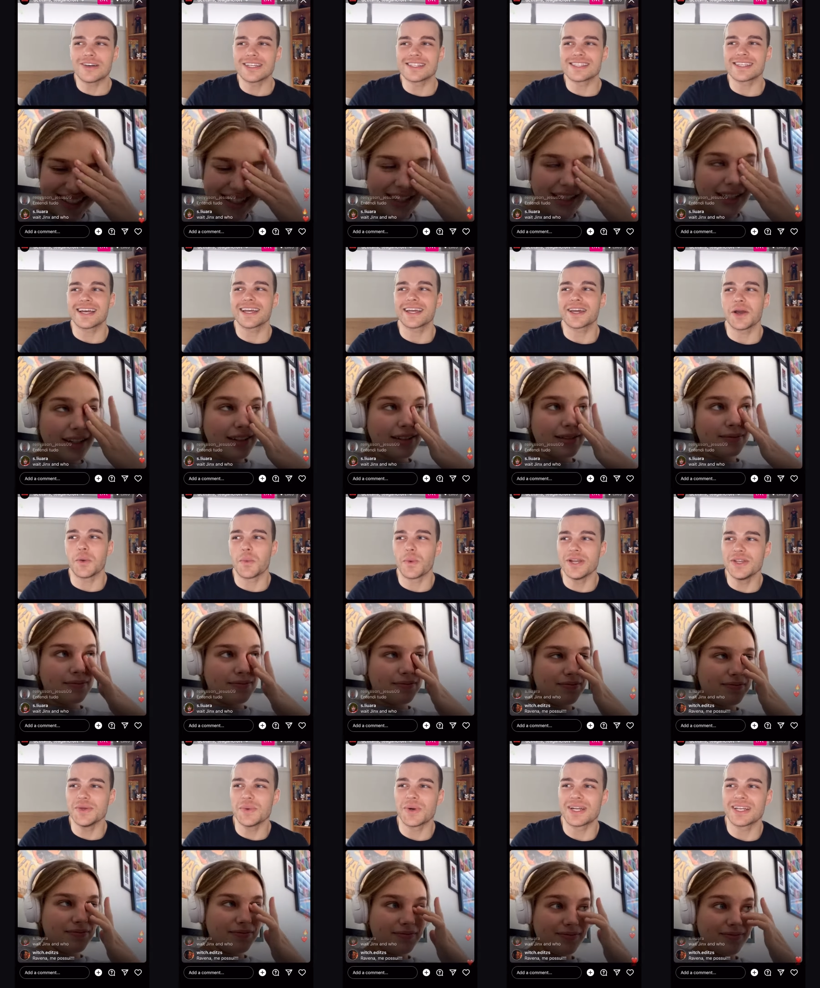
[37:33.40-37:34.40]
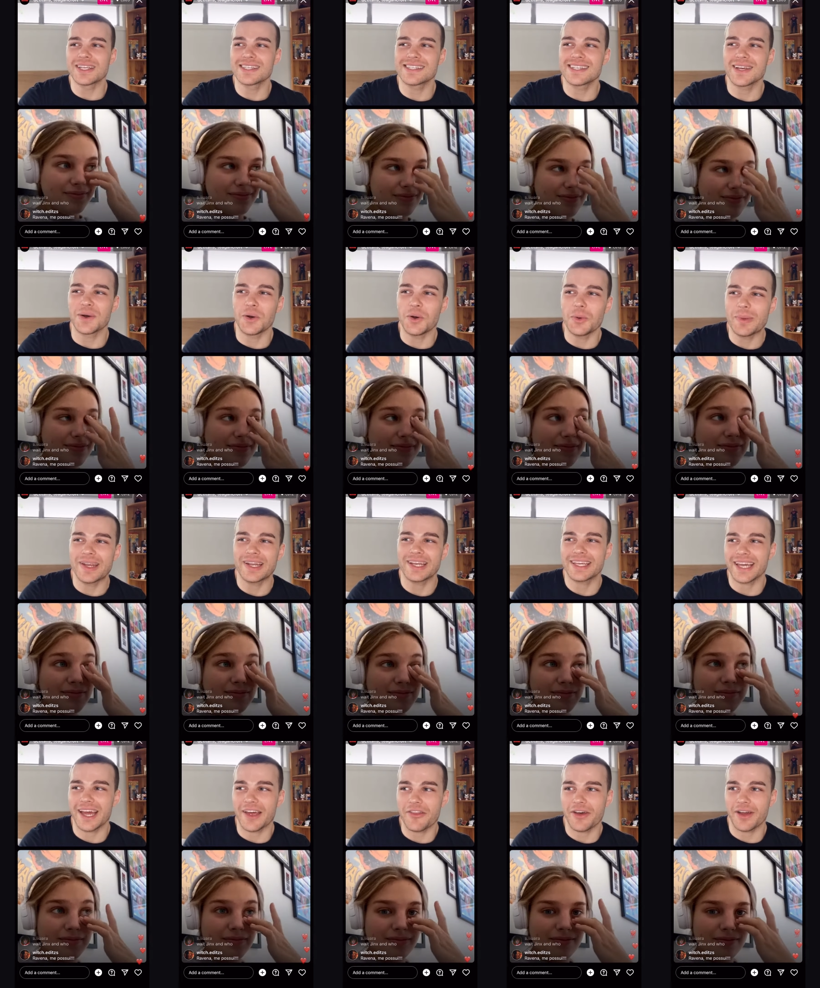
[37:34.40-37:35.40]
Speaker 1: Well, it's like when you want us to
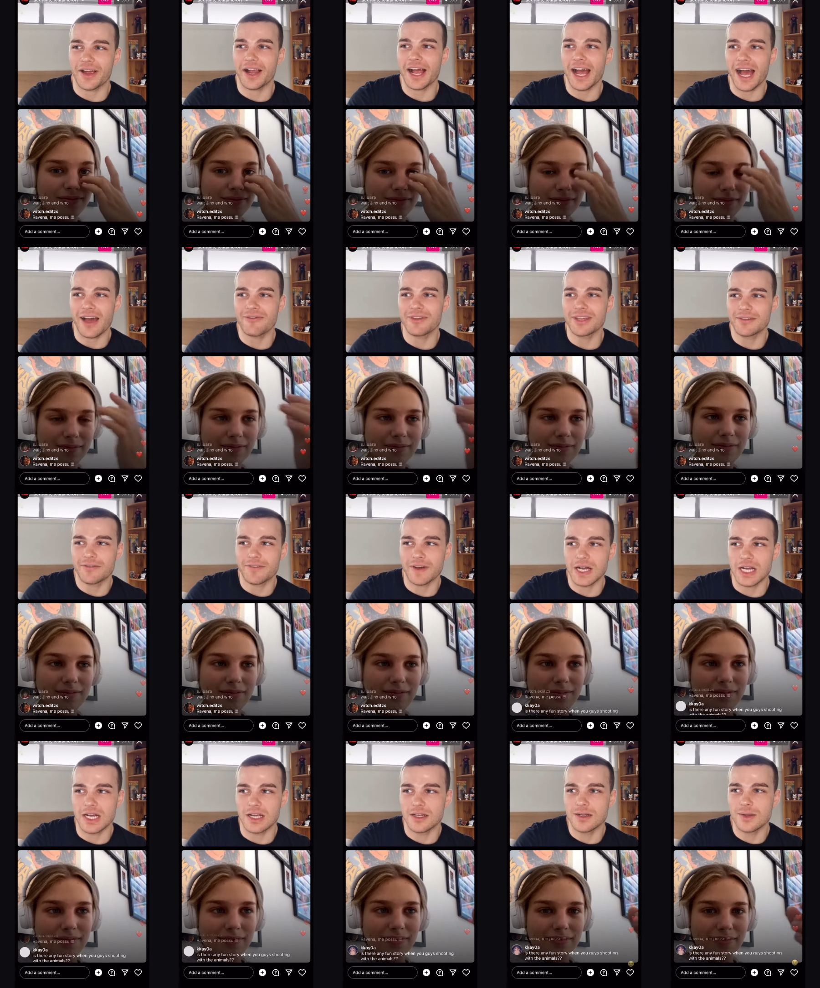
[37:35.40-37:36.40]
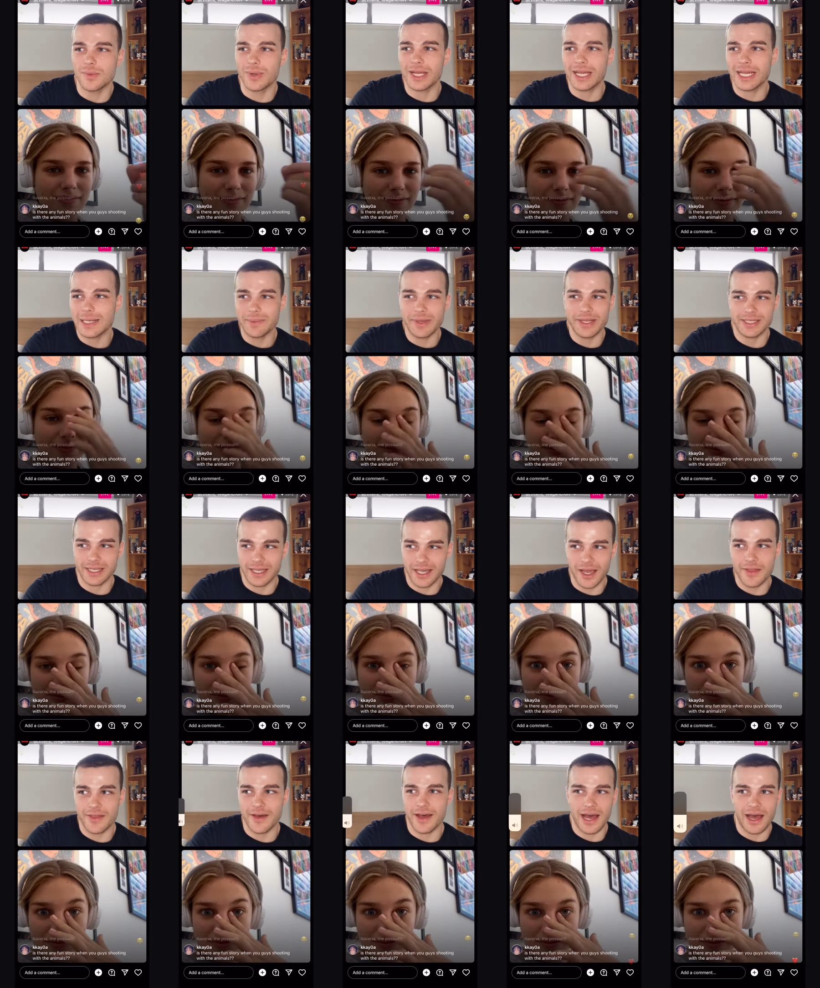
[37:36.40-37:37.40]
all be together having fun, we're going to
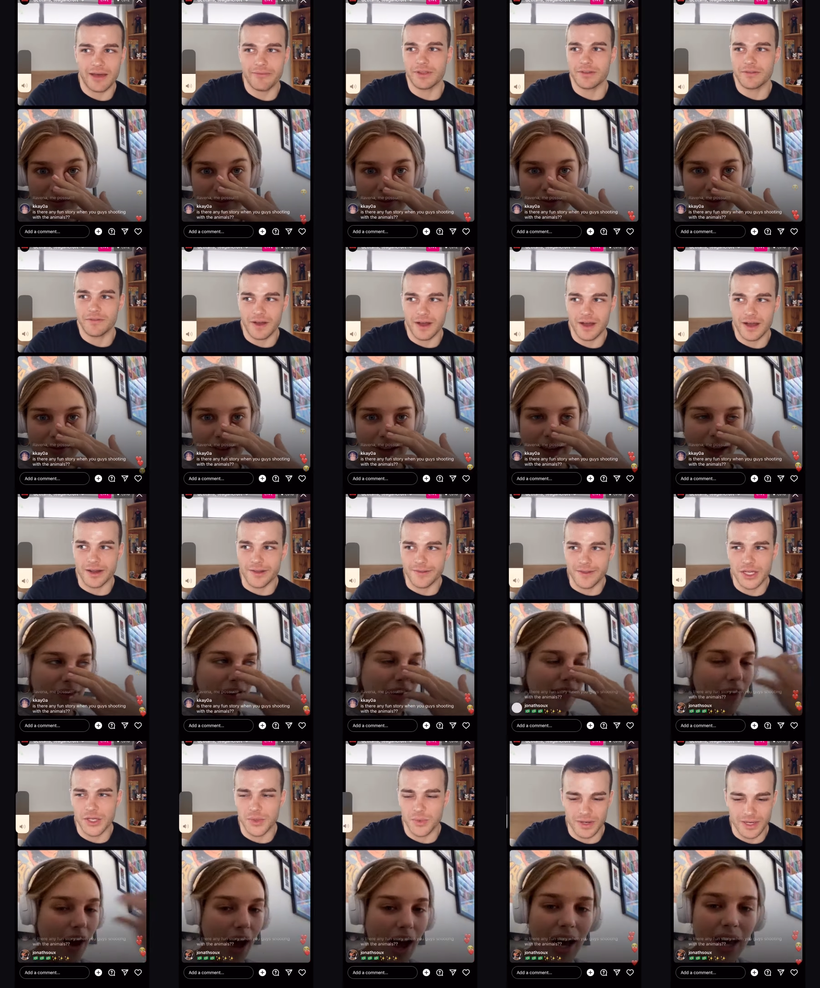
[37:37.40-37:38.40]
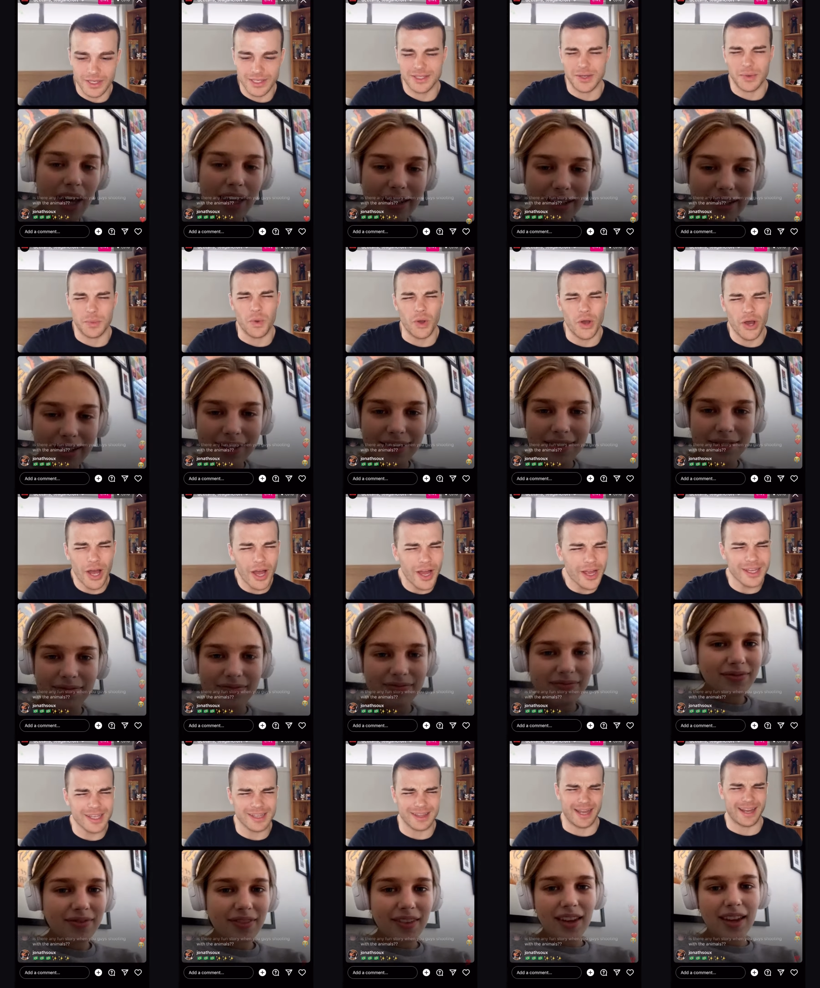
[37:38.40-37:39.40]
be together having fun, and then you want us to
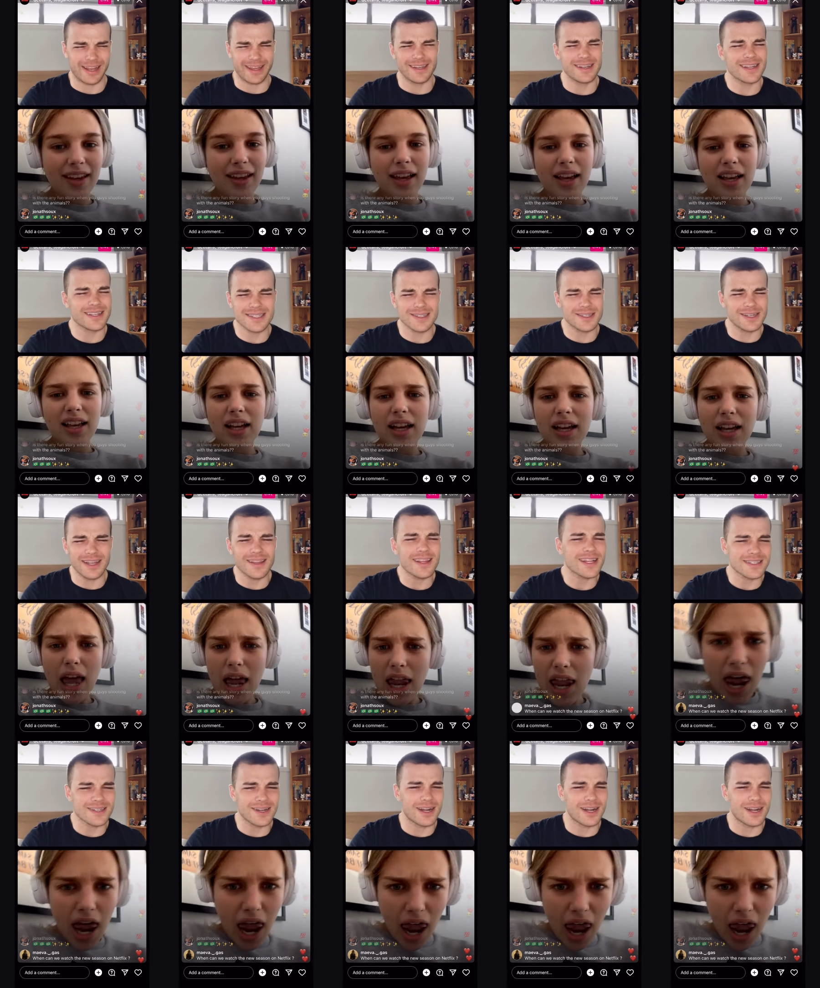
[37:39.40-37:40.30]
work. Like, it doesn't,